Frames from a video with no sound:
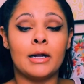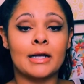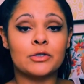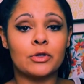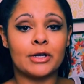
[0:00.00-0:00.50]

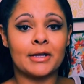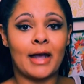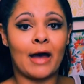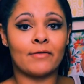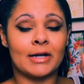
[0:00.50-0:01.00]
Next we'll look at the
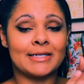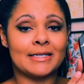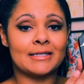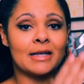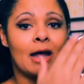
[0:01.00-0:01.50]
Kat Von
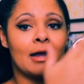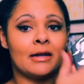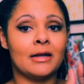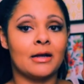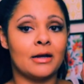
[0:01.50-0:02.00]
D
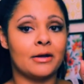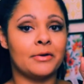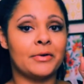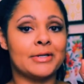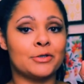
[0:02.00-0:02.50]
side.
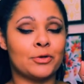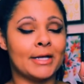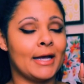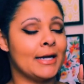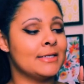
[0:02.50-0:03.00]
It's
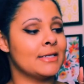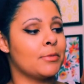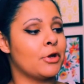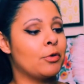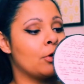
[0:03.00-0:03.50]
really kind of similar.